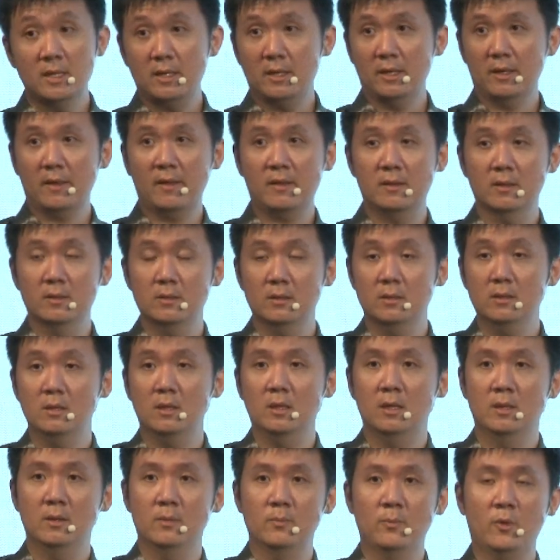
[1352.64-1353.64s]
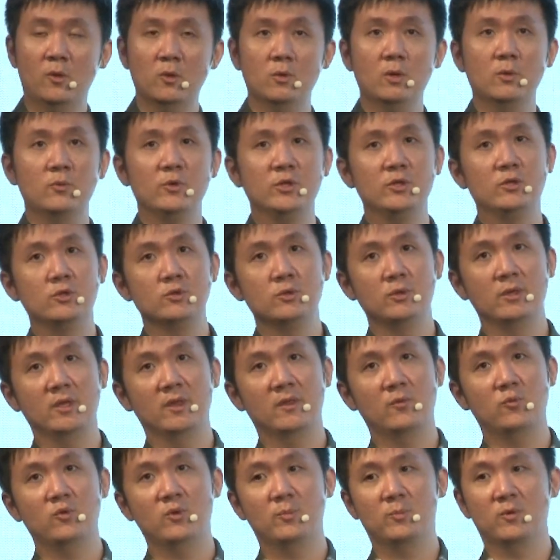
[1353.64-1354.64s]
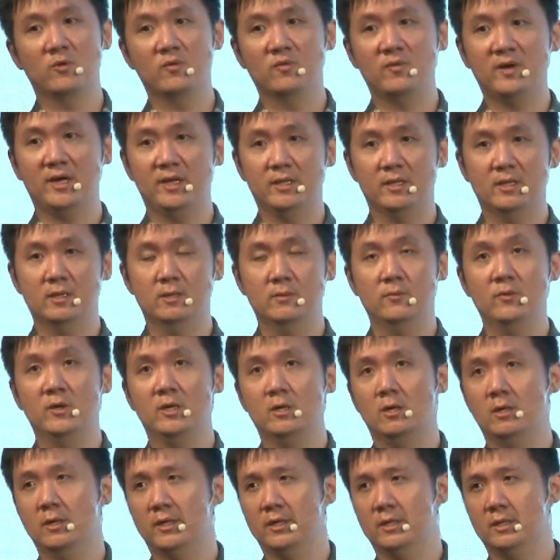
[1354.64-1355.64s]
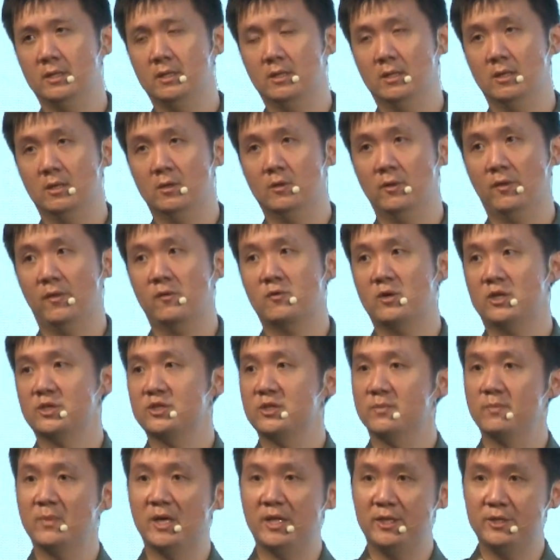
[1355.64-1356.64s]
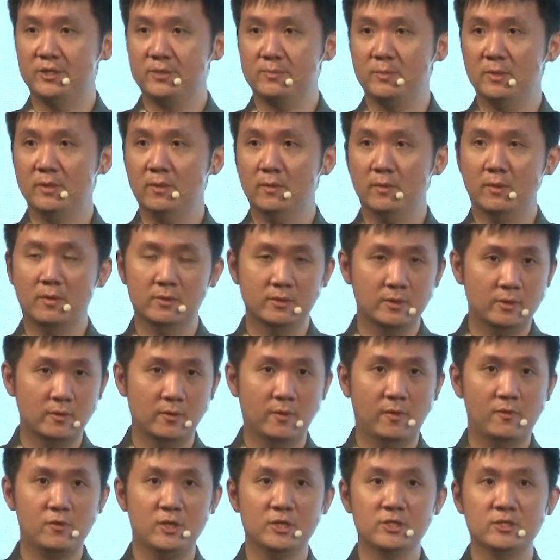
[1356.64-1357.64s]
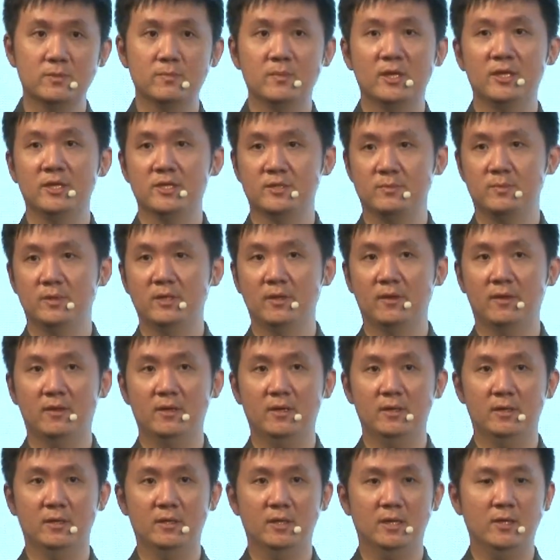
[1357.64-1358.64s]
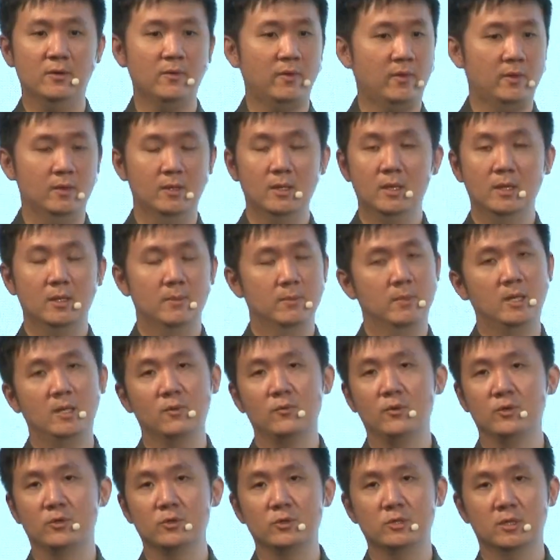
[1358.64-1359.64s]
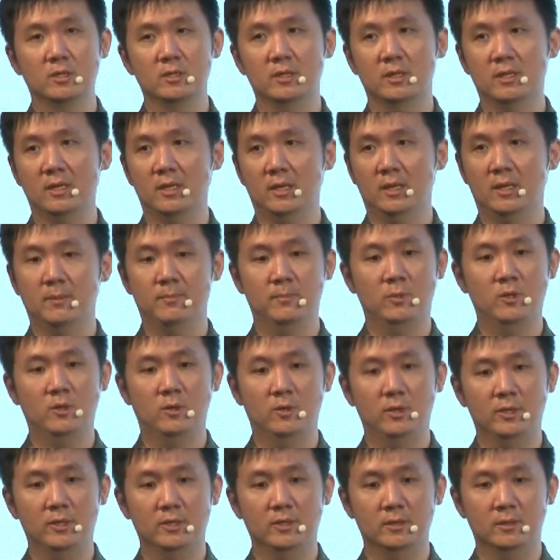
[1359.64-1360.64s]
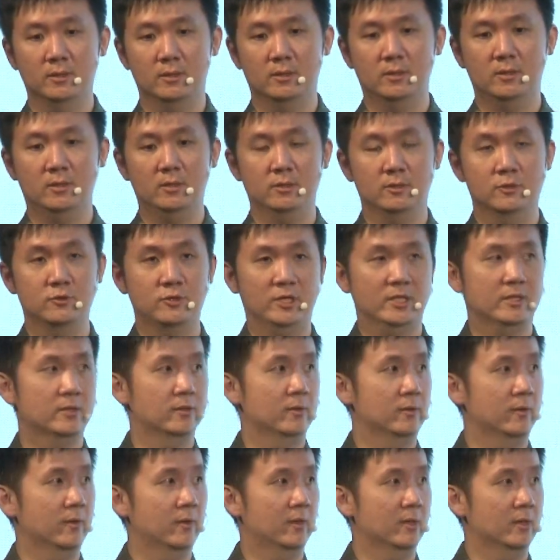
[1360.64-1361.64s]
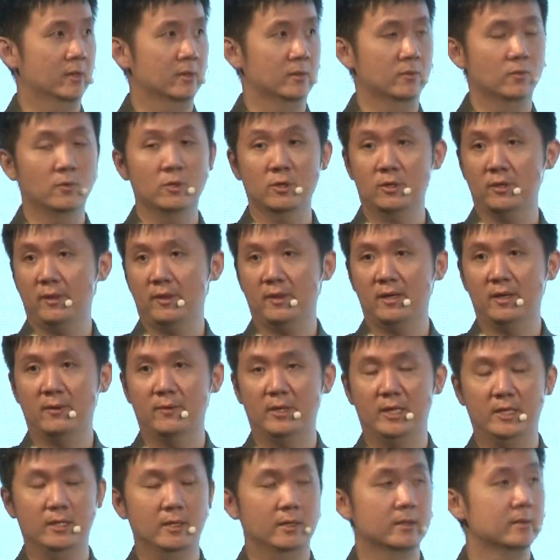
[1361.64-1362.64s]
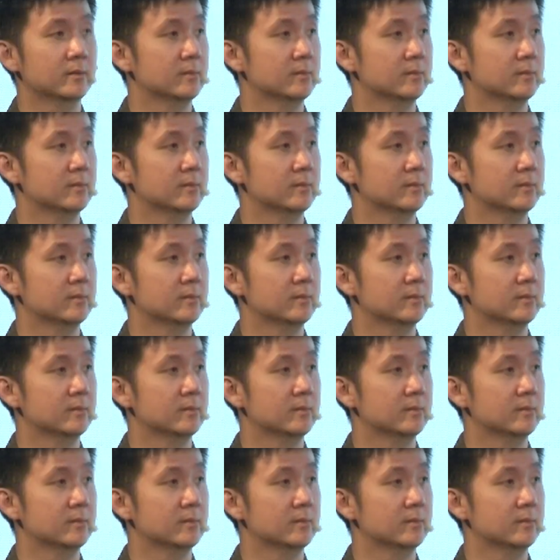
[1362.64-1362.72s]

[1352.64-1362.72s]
external. So what we do is we provide, we call it the construction management. So the construction management is done in-house, but we do not employ the contractors, the workers directly.